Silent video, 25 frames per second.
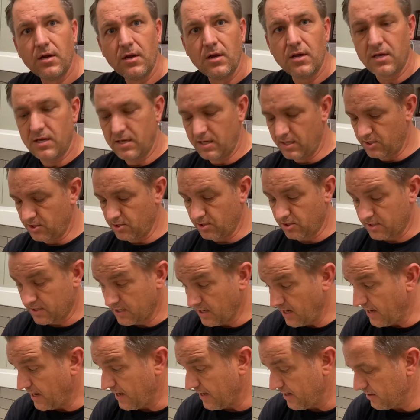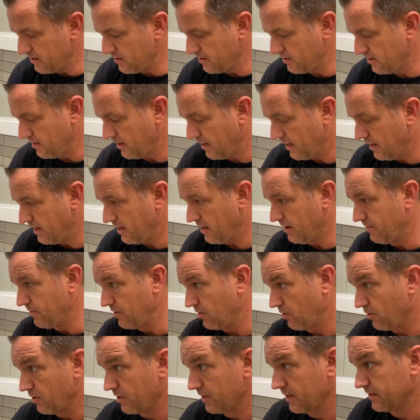in your cut in
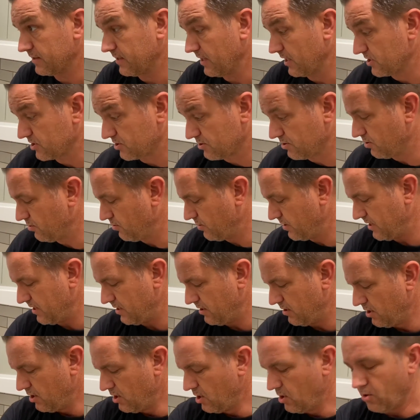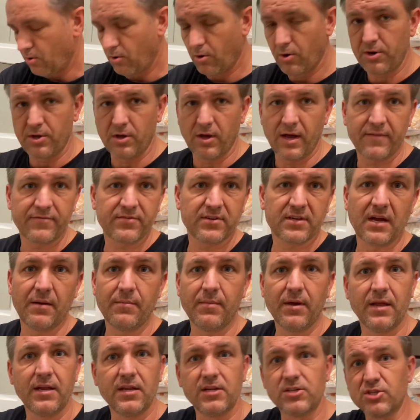order to get that screw in. Or you'll have to come
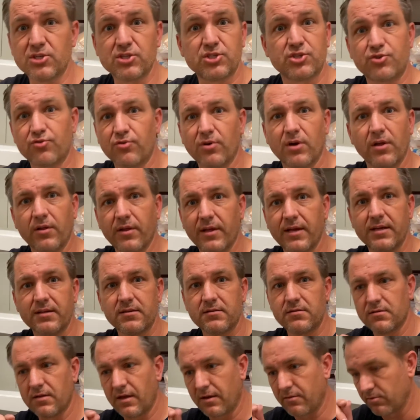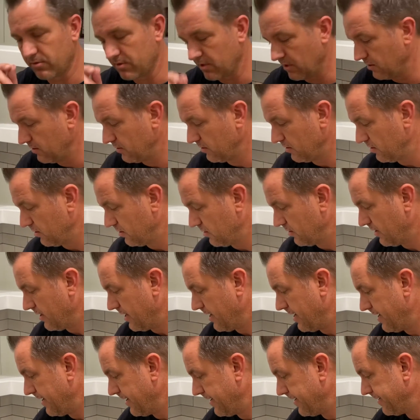in and just drill it like with a little
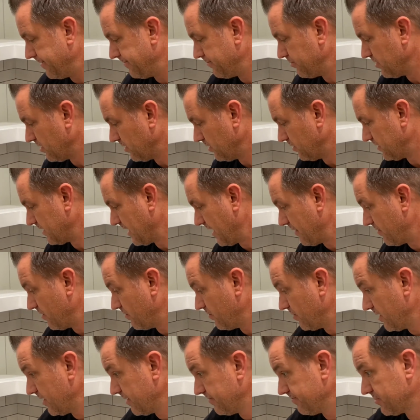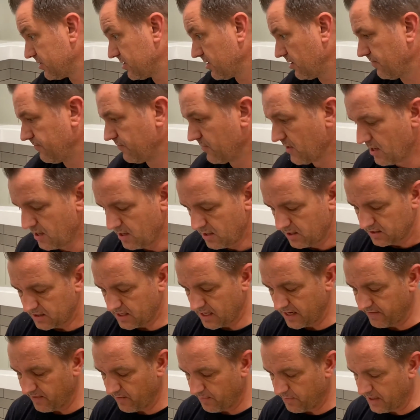diamond bit. So kind
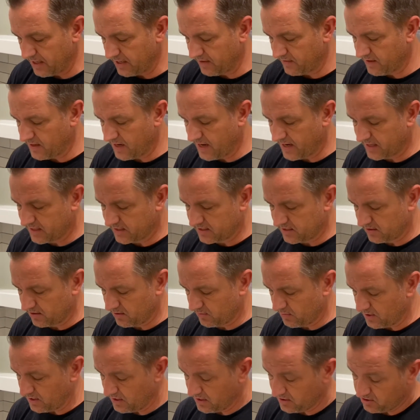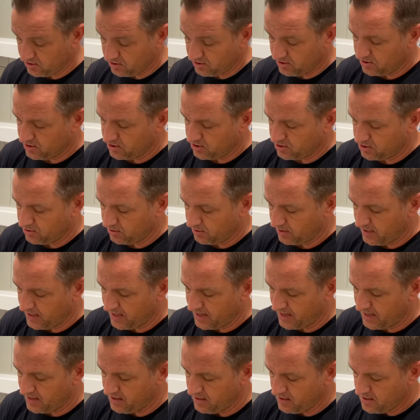of a pain in the neck. It's a little bit easier to just do it
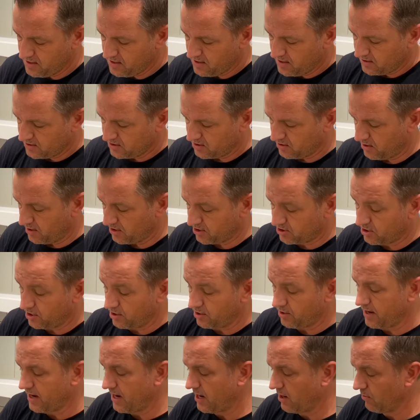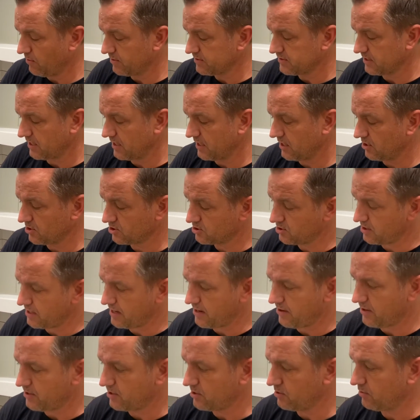ahead. So I'll show you how, once again, I'll show you how
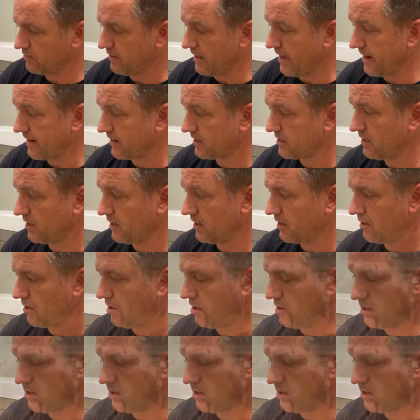I do that cut on